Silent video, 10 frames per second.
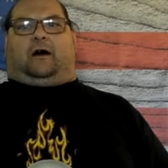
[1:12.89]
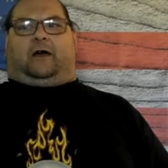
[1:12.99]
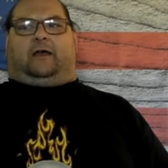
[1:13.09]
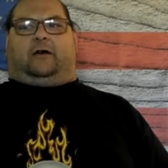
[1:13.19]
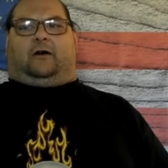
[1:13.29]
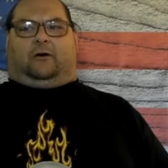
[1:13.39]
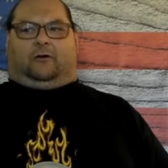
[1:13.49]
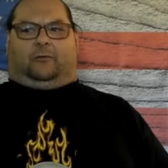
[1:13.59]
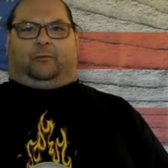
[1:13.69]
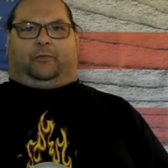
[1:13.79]
I
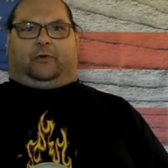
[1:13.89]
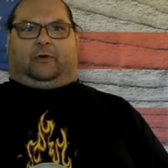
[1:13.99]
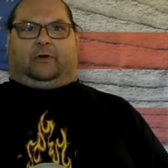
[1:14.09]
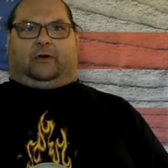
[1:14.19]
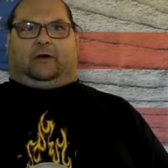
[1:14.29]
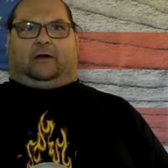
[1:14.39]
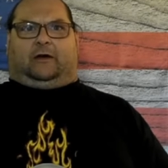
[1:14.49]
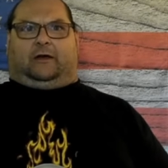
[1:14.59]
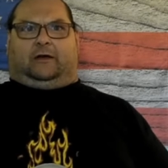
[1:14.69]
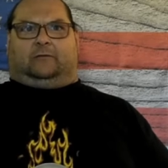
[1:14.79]
hope
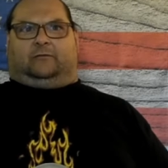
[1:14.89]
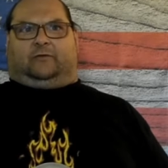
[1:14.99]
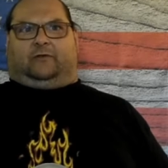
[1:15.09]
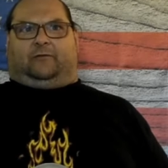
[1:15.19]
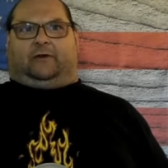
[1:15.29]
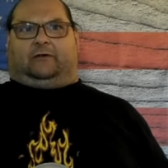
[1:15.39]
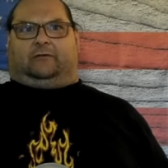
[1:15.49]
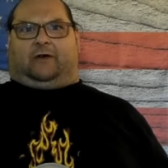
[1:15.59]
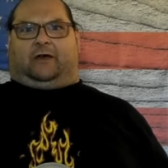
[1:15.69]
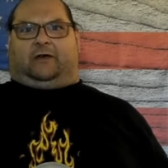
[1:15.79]
I am living
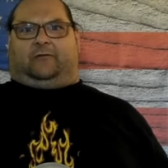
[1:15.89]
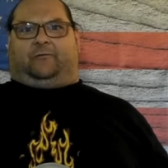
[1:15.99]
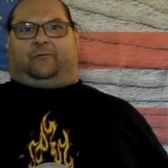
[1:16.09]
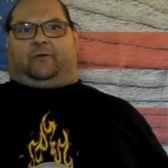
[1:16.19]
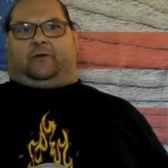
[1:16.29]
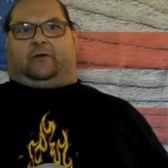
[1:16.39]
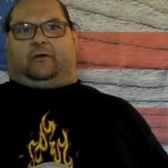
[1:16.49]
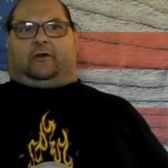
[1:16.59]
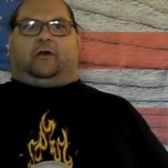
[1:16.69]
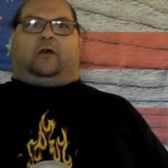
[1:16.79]
a life
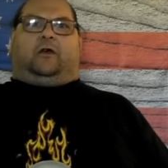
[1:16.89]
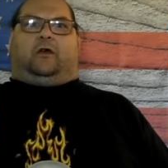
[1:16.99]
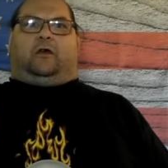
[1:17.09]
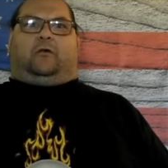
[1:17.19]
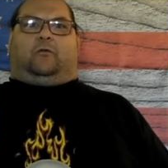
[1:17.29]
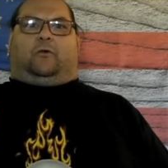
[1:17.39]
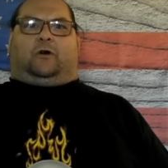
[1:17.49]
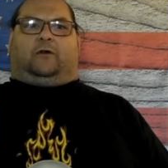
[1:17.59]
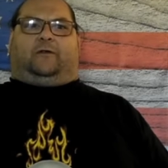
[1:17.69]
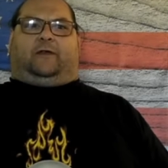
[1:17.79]

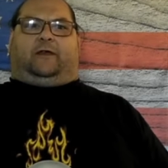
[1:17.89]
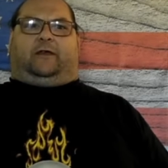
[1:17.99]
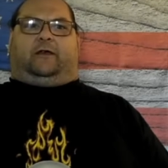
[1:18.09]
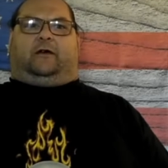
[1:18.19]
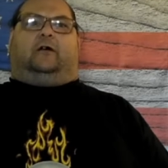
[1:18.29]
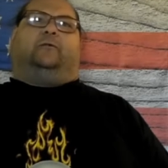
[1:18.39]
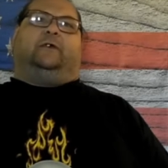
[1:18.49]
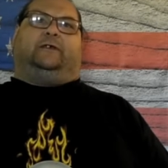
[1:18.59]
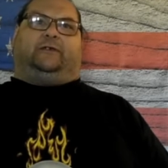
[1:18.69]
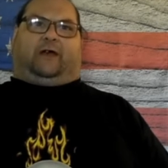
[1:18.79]
worthy of
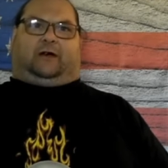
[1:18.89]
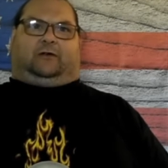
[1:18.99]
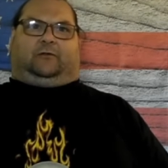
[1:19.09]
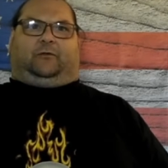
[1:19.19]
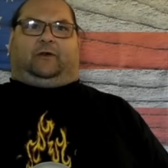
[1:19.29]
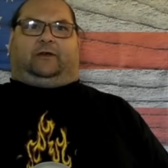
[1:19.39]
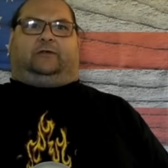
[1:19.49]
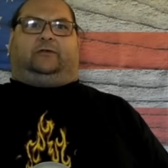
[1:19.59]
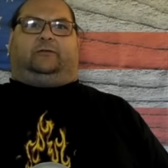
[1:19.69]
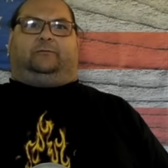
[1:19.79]
his
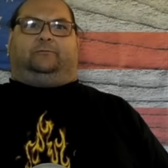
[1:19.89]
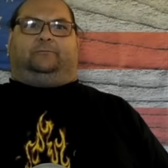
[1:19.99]
sacrifice.